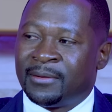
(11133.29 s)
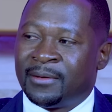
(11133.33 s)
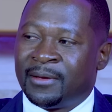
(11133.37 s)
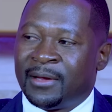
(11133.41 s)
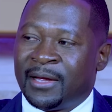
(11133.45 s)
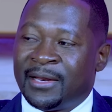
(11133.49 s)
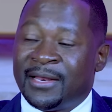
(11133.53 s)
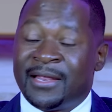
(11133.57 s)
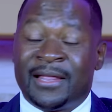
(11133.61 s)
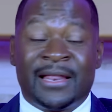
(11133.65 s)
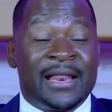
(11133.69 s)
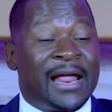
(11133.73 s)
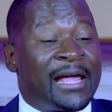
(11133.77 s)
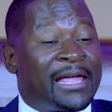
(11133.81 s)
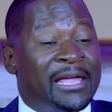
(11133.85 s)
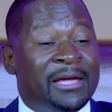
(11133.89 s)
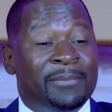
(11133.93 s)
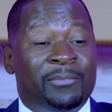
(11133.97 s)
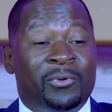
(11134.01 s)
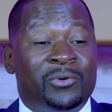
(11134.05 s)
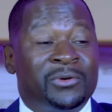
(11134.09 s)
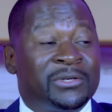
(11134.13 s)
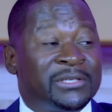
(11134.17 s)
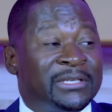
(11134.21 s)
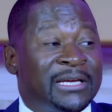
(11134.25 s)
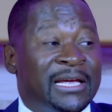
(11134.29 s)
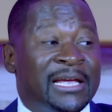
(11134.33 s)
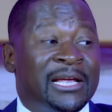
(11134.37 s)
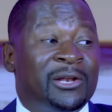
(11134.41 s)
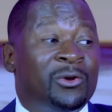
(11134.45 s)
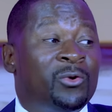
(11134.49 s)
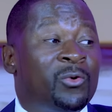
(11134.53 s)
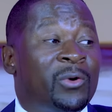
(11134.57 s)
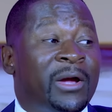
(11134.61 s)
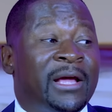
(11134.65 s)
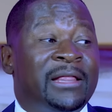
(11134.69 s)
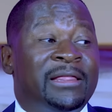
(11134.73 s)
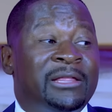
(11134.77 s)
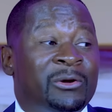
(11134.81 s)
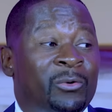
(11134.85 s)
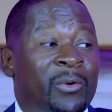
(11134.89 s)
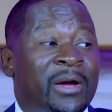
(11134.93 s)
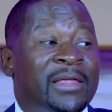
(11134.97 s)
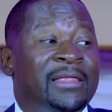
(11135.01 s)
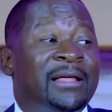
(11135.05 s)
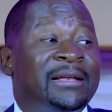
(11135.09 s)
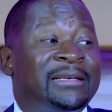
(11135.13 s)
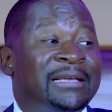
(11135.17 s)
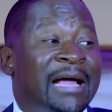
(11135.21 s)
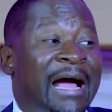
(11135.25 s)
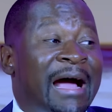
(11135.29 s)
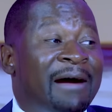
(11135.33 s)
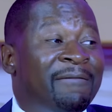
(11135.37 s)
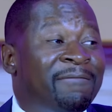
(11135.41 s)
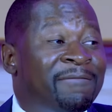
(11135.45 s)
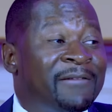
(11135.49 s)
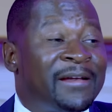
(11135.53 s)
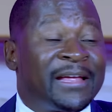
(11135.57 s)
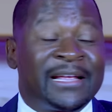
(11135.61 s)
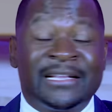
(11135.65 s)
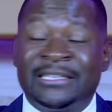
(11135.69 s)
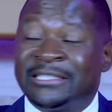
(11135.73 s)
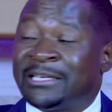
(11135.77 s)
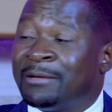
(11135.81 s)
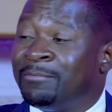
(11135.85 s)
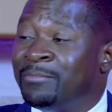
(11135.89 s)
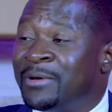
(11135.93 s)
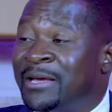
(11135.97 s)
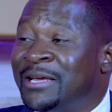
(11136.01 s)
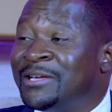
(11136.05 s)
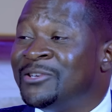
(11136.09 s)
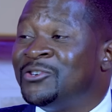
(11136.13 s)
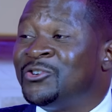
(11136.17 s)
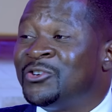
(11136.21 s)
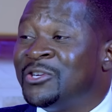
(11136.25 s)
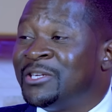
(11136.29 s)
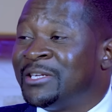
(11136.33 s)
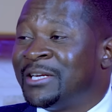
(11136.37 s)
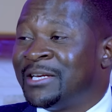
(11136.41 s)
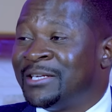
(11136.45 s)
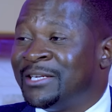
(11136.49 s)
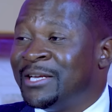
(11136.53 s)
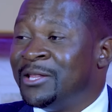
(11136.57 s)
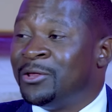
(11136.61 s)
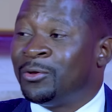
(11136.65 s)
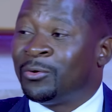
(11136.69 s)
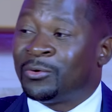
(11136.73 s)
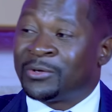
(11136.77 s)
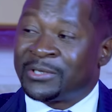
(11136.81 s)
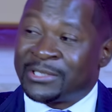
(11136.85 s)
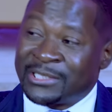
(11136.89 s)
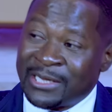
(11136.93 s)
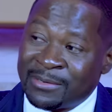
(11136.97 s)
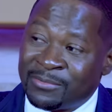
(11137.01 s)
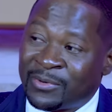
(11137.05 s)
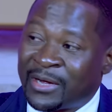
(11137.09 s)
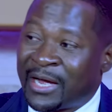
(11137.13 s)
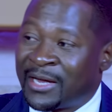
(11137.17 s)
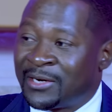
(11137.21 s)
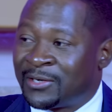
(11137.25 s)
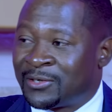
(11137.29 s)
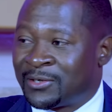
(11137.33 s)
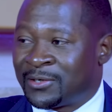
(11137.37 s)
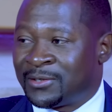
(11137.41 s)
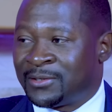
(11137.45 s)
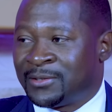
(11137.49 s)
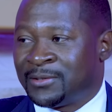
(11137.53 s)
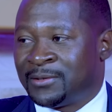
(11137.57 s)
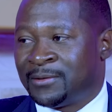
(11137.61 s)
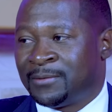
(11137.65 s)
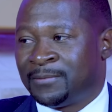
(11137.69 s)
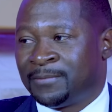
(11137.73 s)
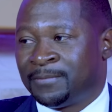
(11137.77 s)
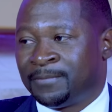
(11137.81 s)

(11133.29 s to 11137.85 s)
And then I keep on saying, look at the way that Africans are being treated in those same countries.